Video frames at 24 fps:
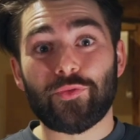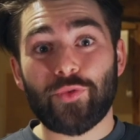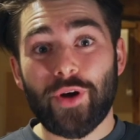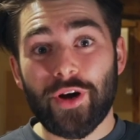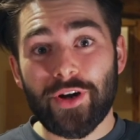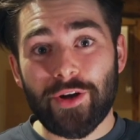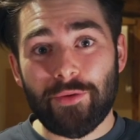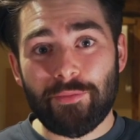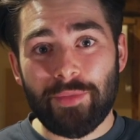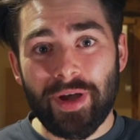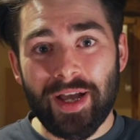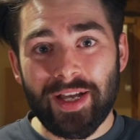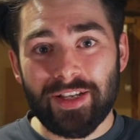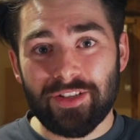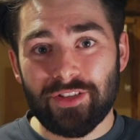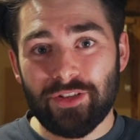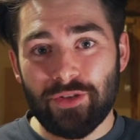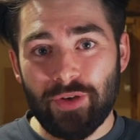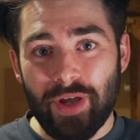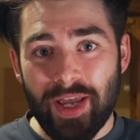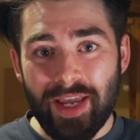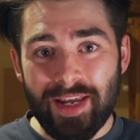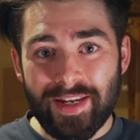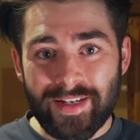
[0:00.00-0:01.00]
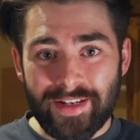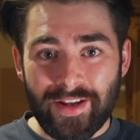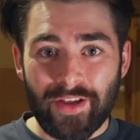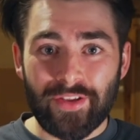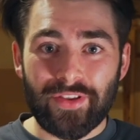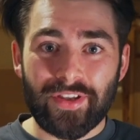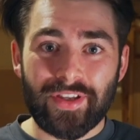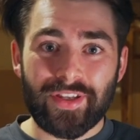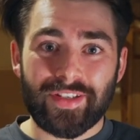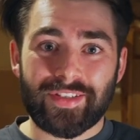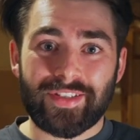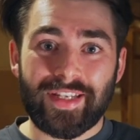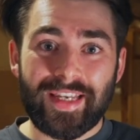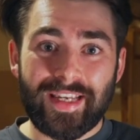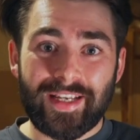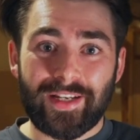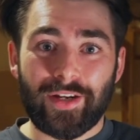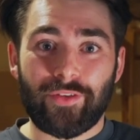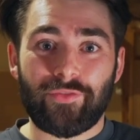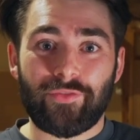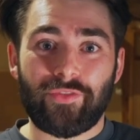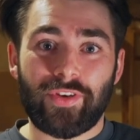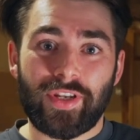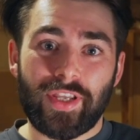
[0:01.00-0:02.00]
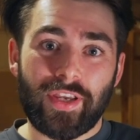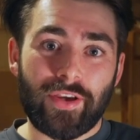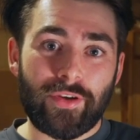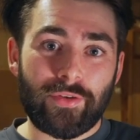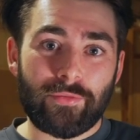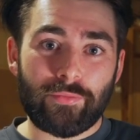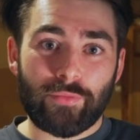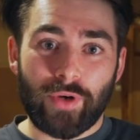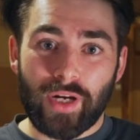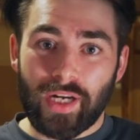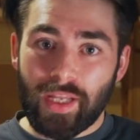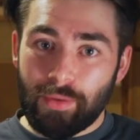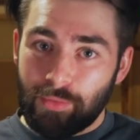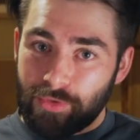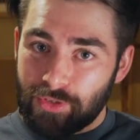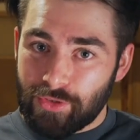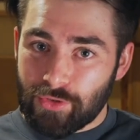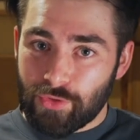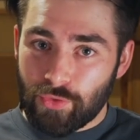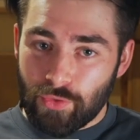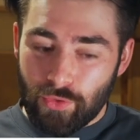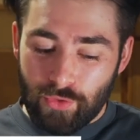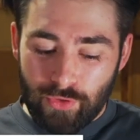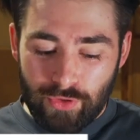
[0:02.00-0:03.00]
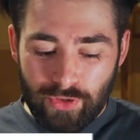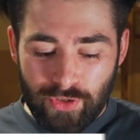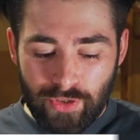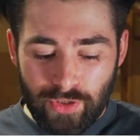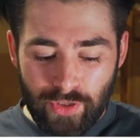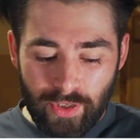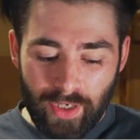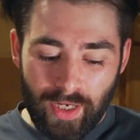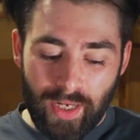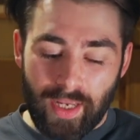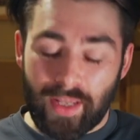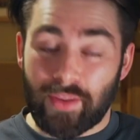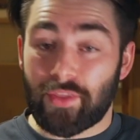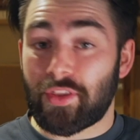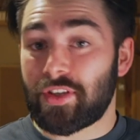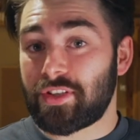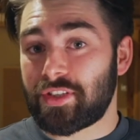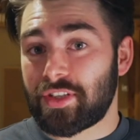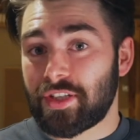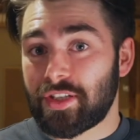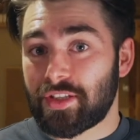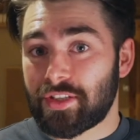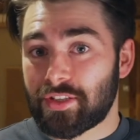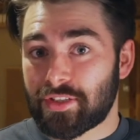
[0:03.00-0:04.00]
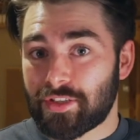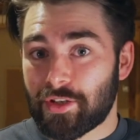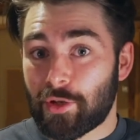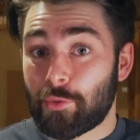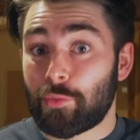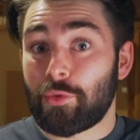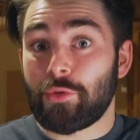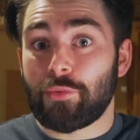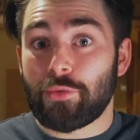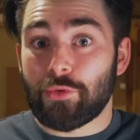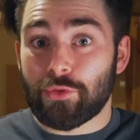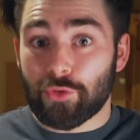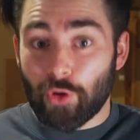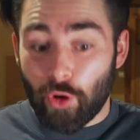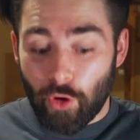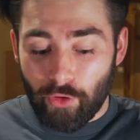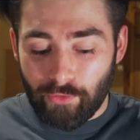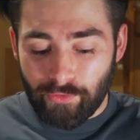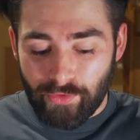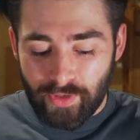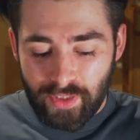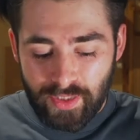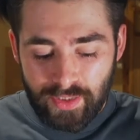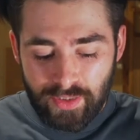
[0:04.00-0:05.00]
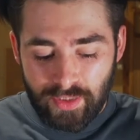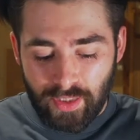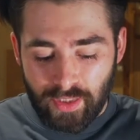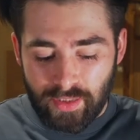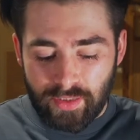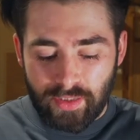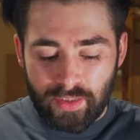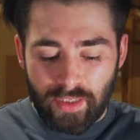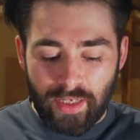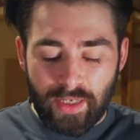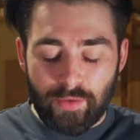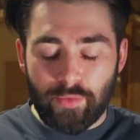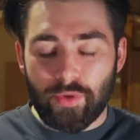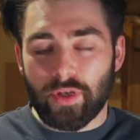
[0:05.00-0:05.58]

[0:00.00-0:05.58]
welcome back to another Tea Club video. My name is George and this is Obubu's office, and today we're